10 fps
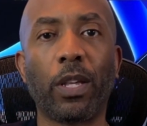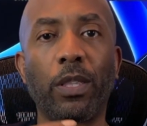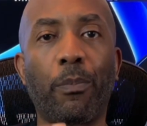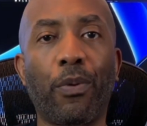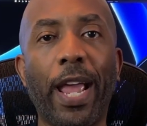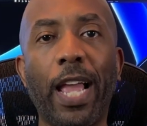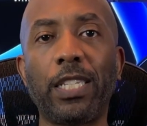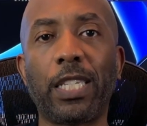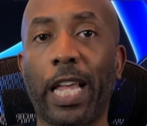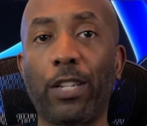the
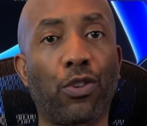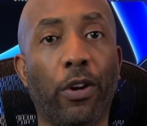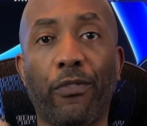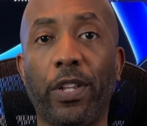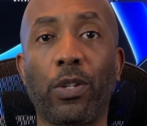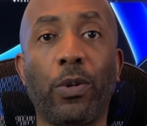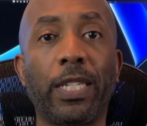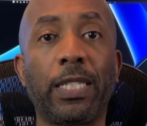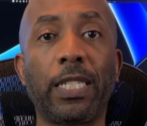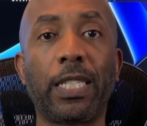brands like Truck Fit don't
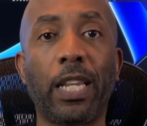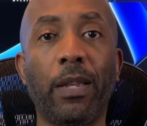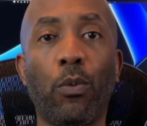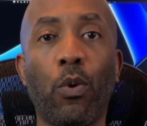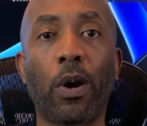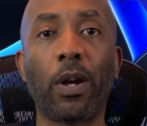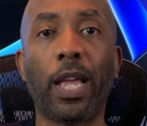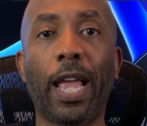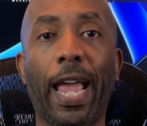exist anymore,